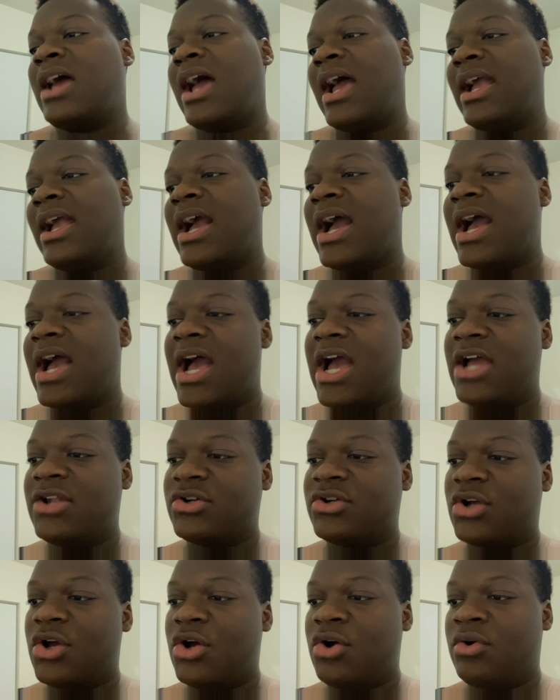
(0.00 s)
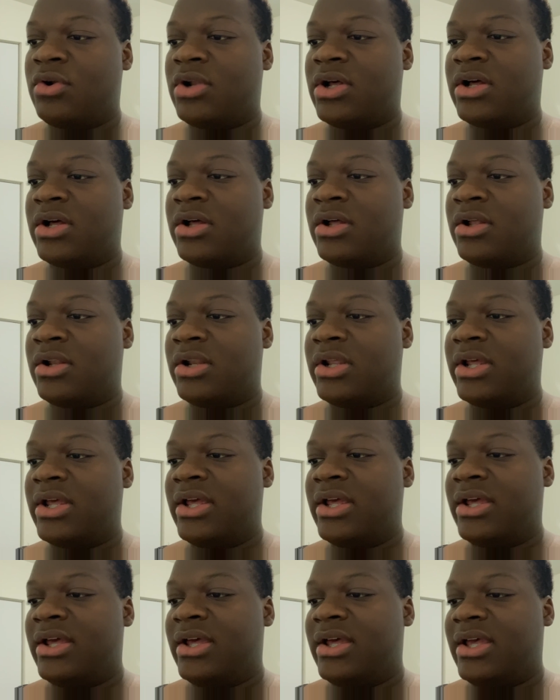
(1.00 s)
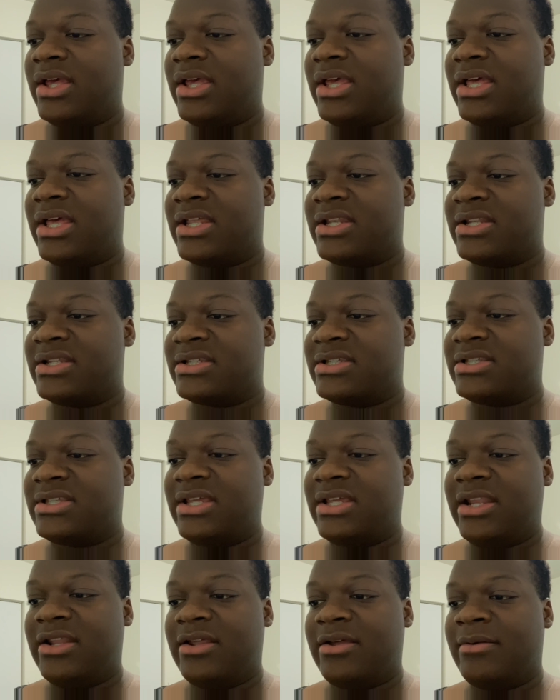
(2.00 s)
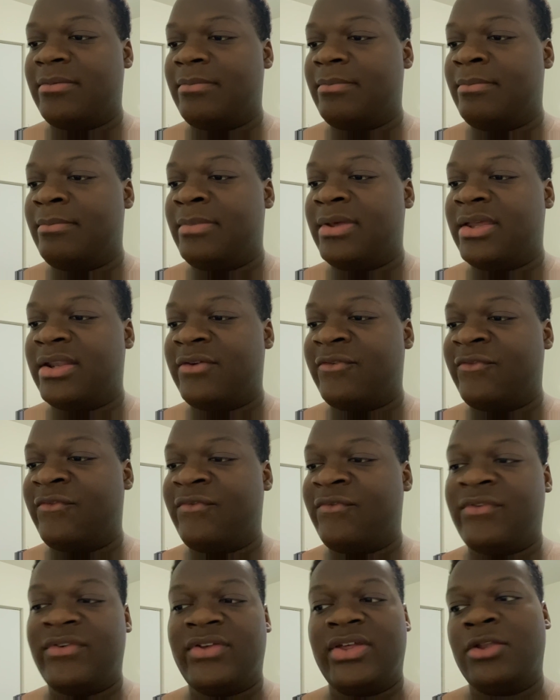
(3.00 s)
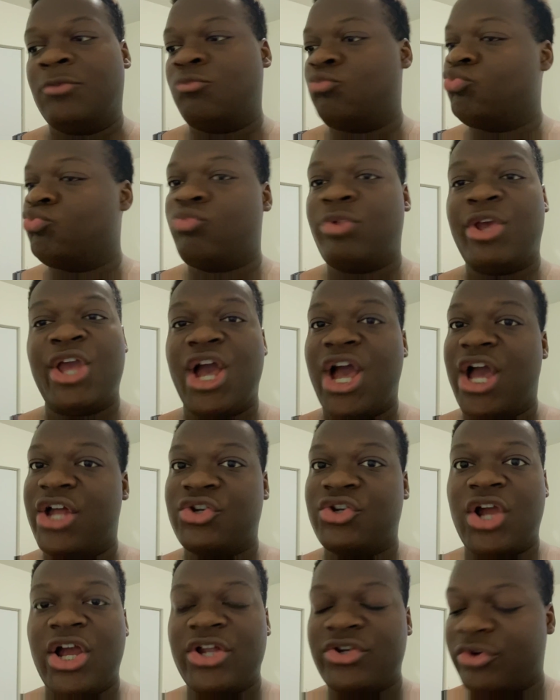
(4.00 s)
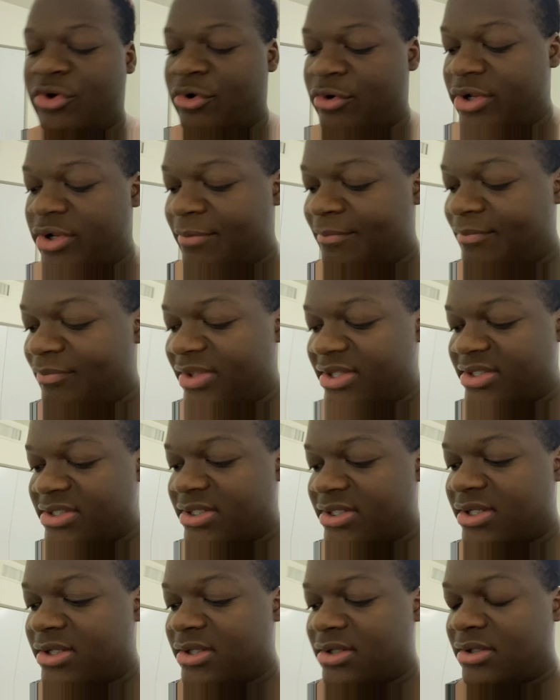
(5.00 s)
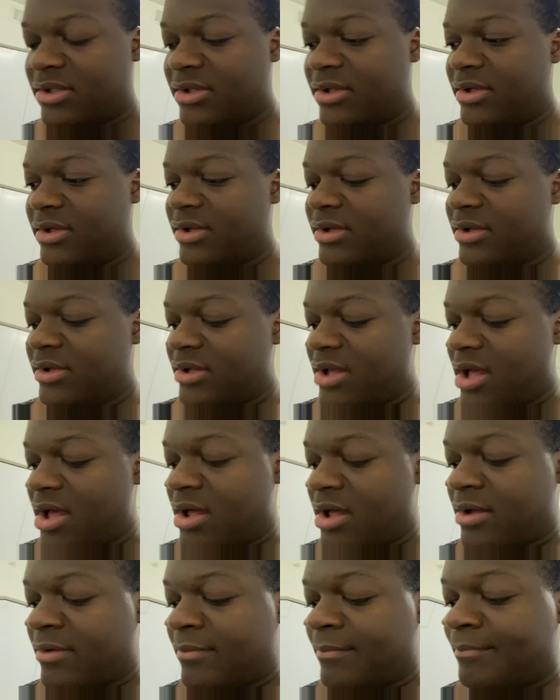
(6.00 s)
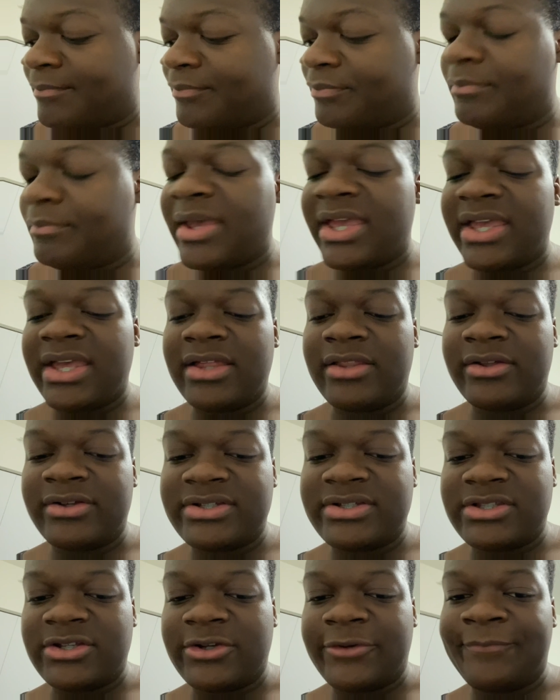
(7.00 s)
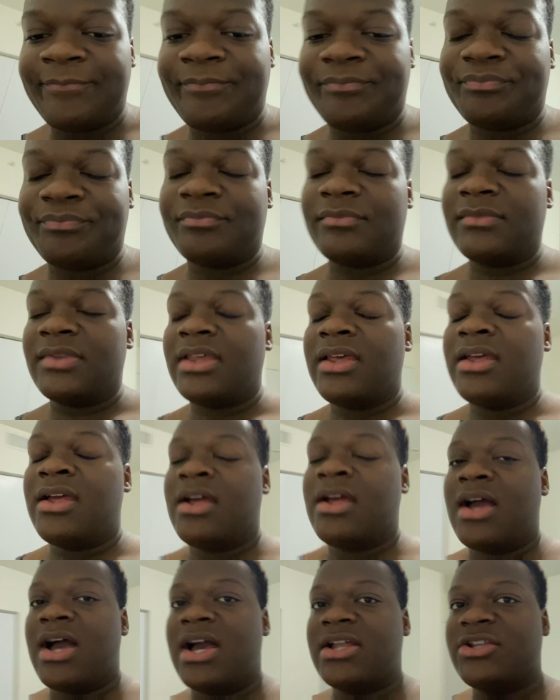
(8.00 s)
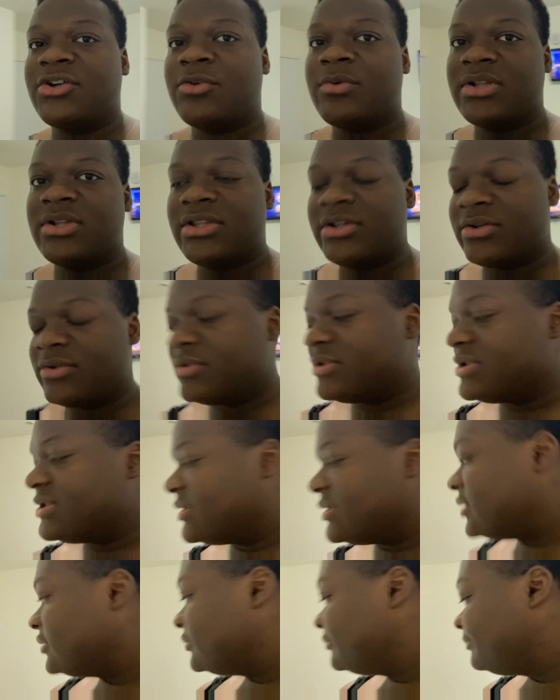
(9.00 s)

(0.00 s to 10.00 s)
I got hydrocodone and acetaminophen. Hydrocodone. It's a painkiller. So I took one of those